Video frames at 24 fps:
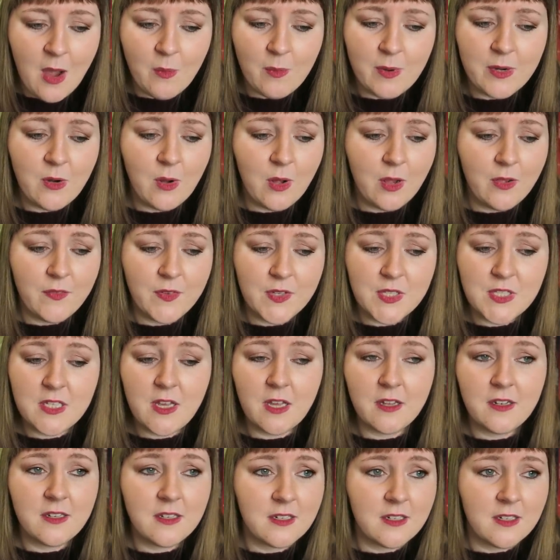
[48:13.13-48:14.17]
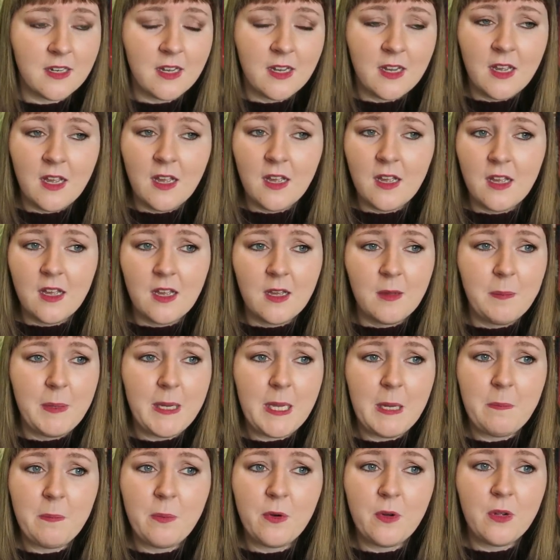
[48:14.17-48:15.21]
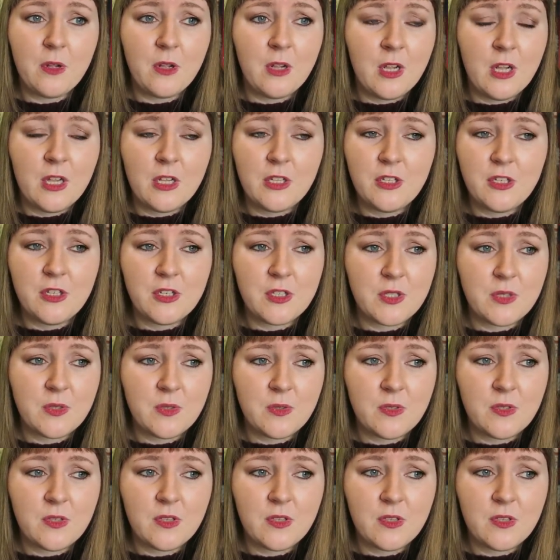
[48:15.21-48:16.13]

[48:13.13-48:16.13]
when all of a sudden people just